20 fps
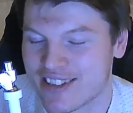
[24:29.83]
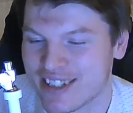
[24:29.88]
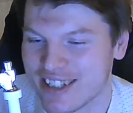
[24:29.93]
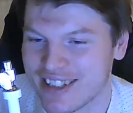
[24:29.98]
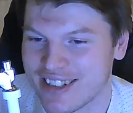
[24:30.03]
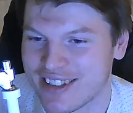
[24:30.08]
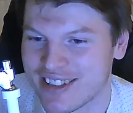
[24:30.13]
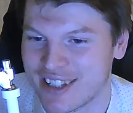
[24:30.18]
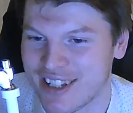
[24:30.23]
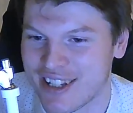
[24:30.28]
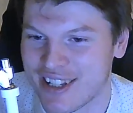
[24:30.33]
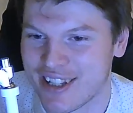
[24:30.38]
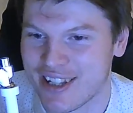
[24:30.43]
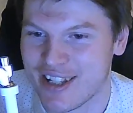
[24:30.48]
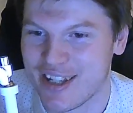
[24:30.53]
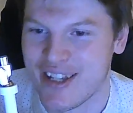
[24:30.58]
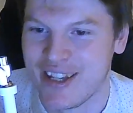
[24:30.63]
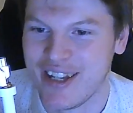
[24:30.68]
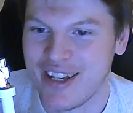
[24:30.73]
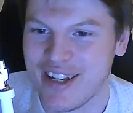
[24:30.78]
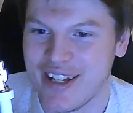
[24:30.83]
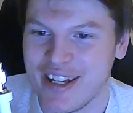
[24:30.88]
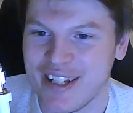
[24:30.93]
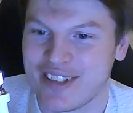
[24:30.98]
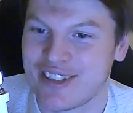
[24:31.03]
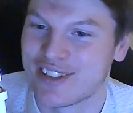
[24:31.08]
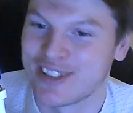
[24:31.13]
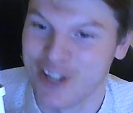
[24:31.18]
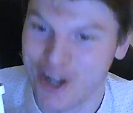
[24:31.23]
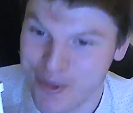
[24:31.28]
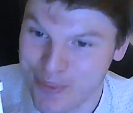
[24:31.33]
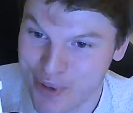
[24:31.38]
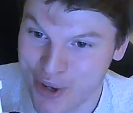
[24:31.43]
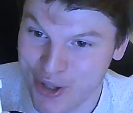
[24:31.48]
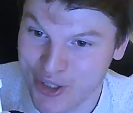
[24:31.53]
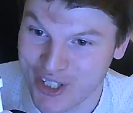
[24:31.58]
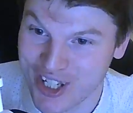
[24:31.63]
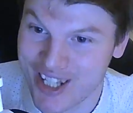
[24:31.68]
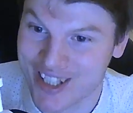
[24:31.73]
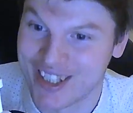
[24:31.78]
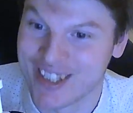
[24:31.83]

It's a slow process.